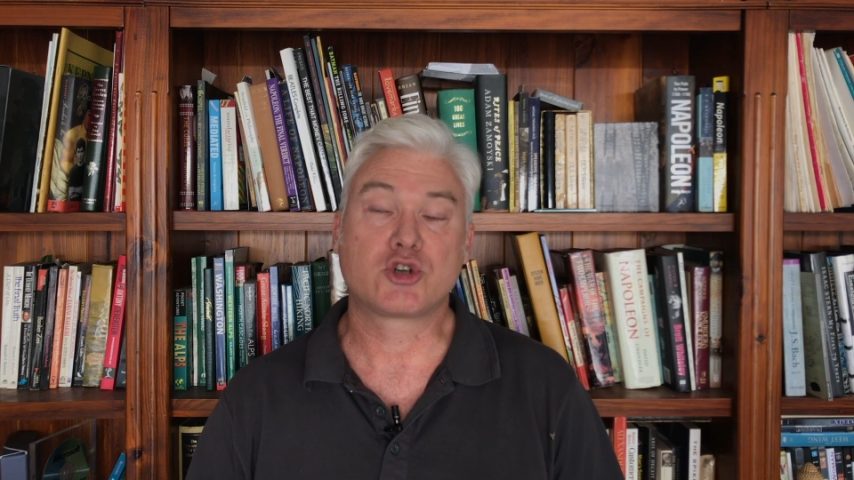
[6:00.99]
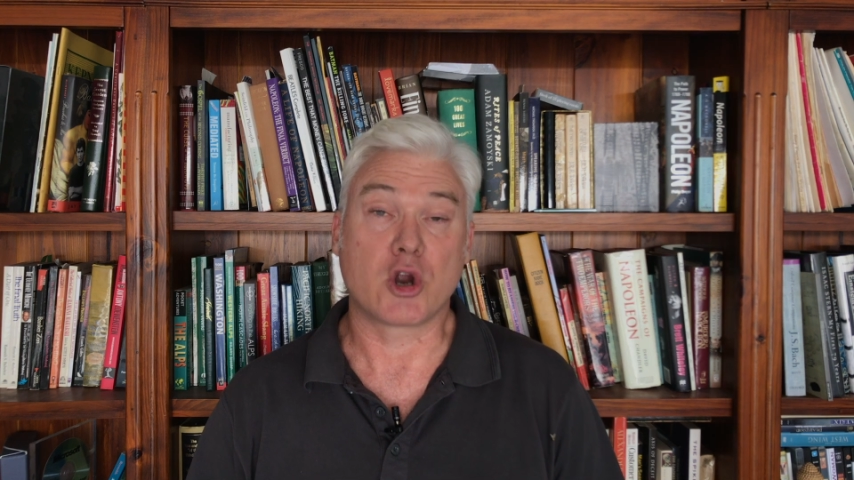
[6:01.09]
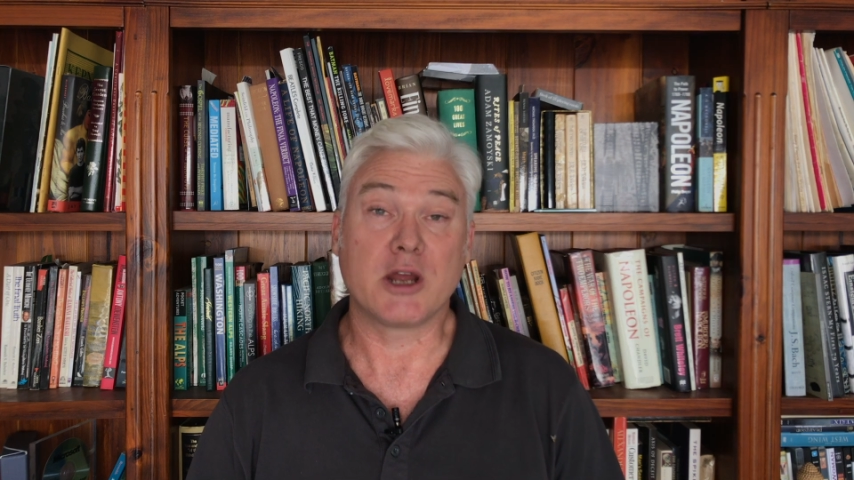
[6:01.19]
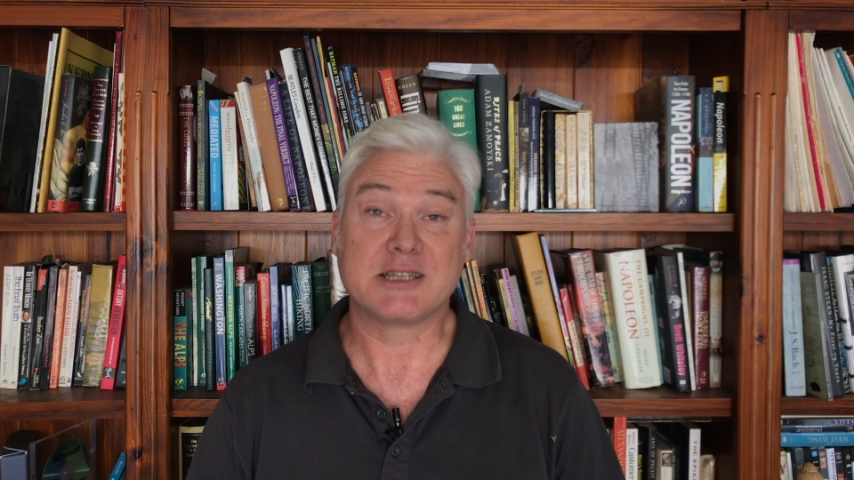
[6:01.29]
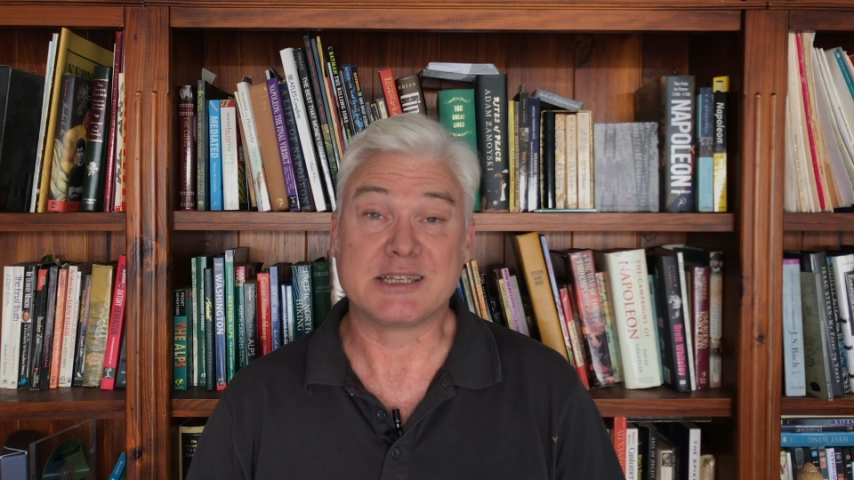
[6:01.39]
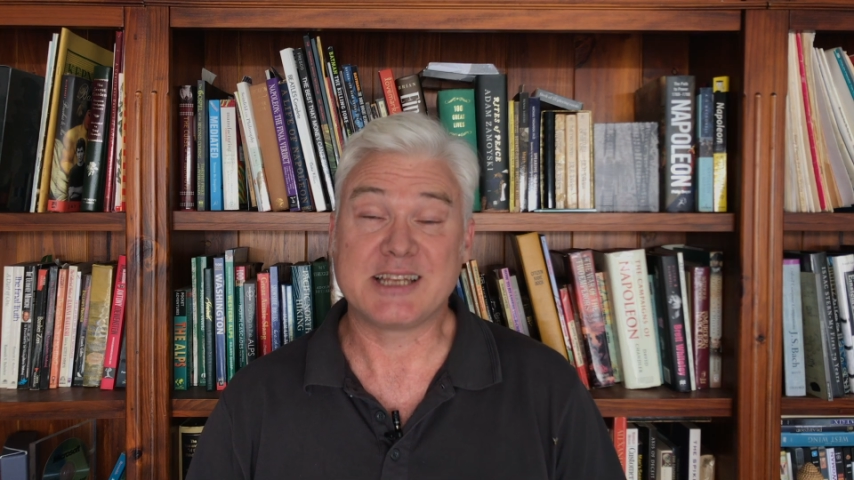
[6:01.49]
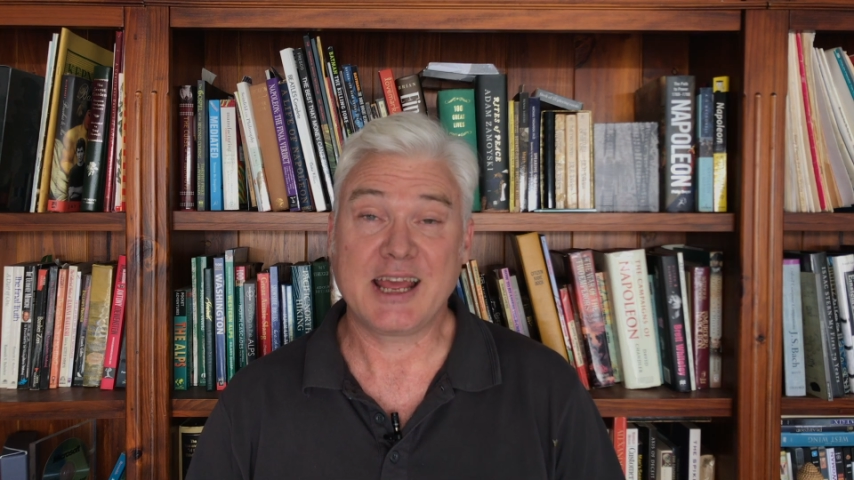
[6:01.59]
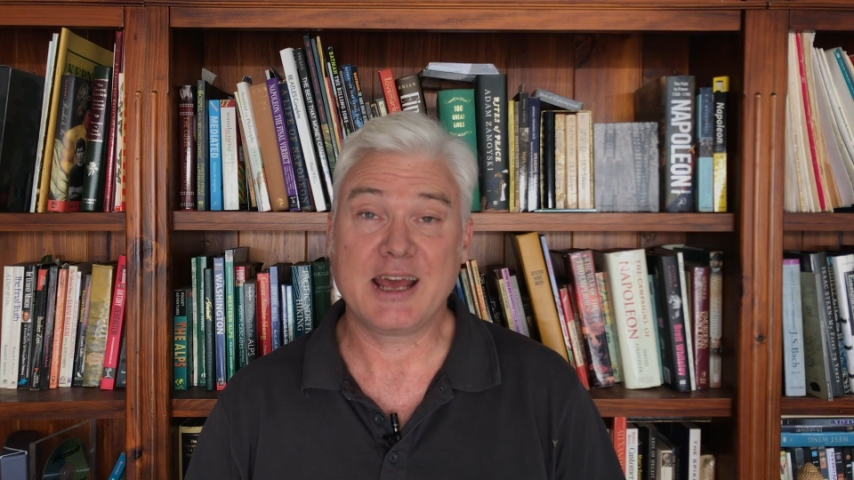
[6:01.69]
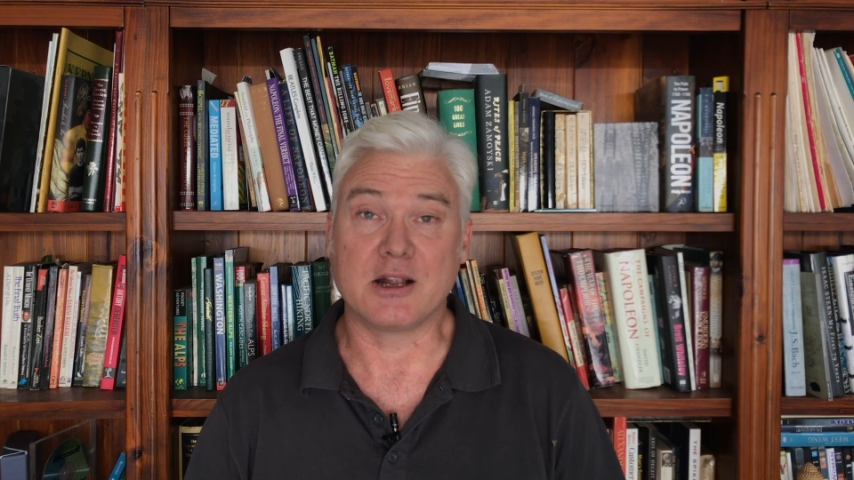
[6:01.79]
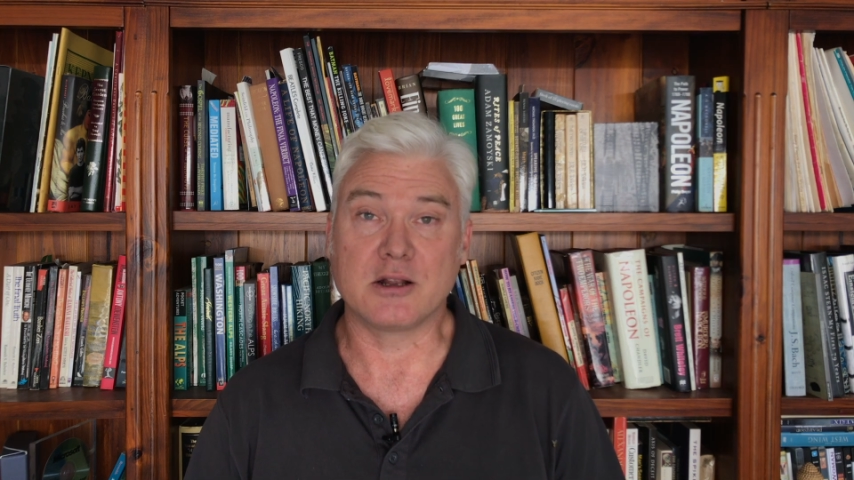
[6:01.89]
tried to
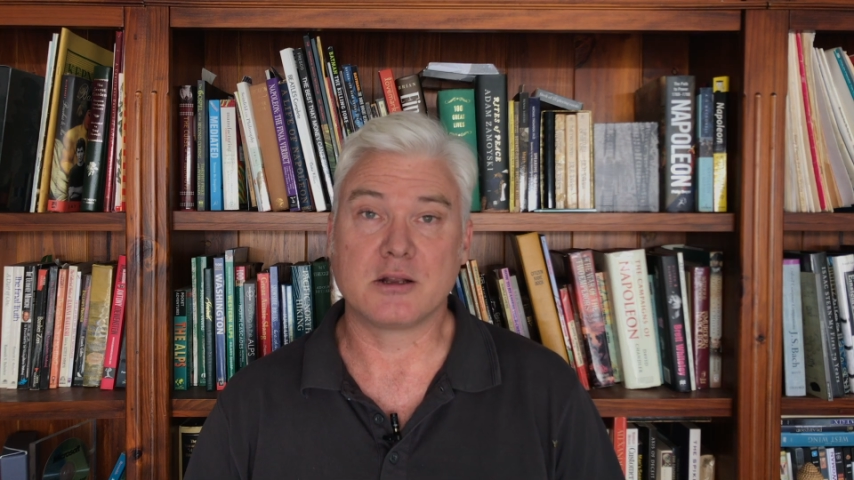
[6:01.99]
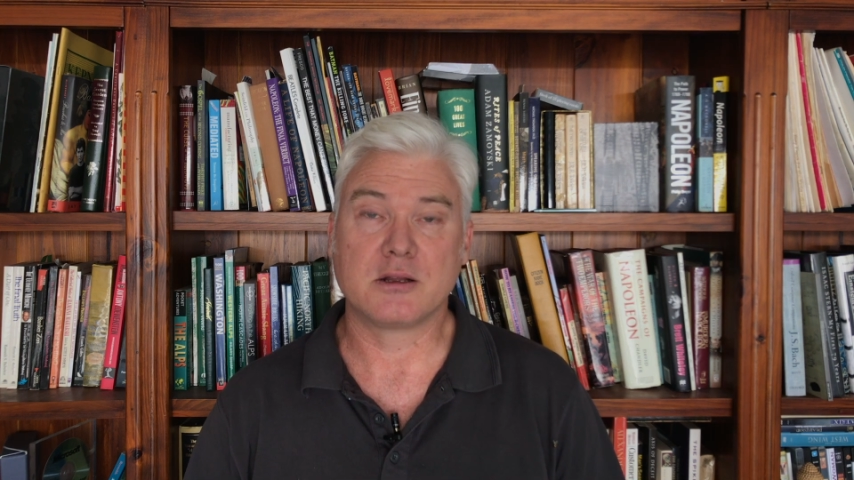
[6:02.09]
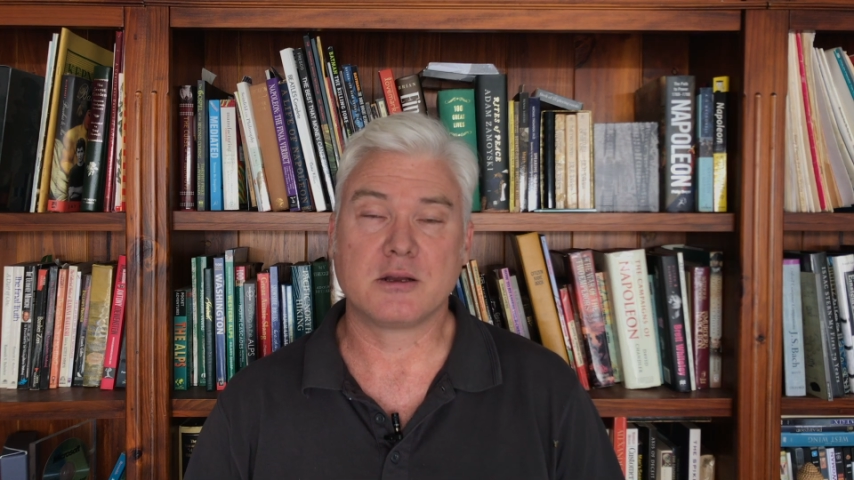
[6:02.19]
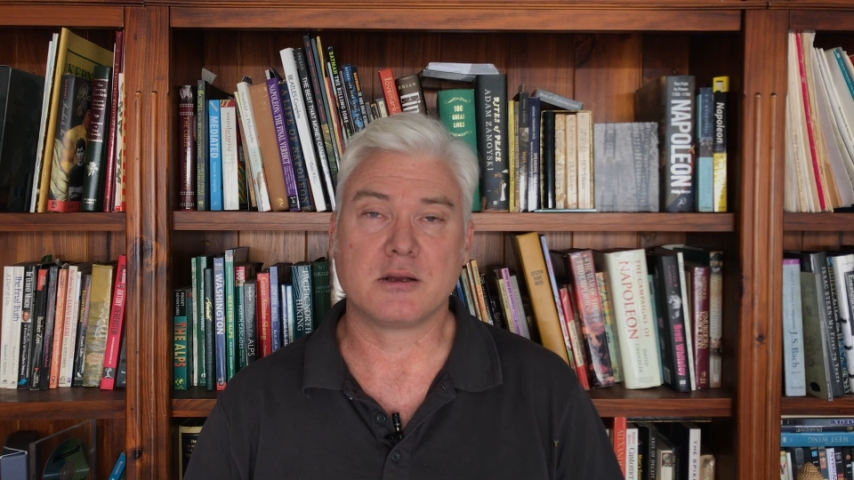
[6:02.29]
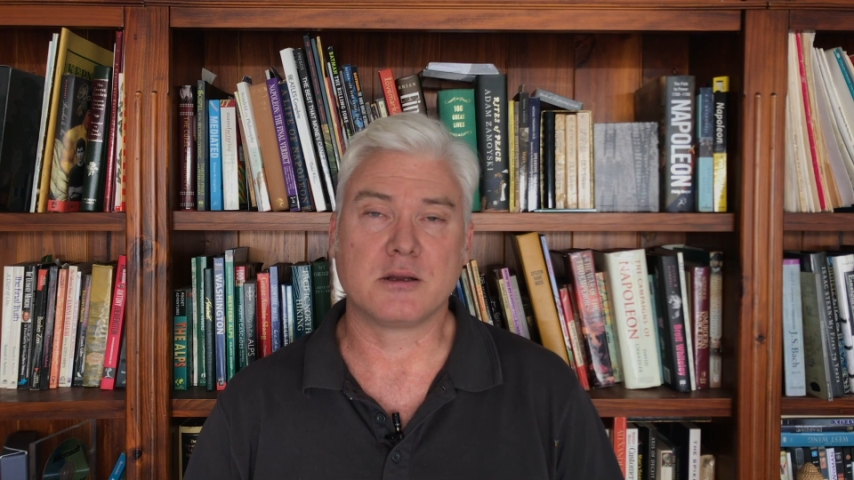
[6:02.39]
tell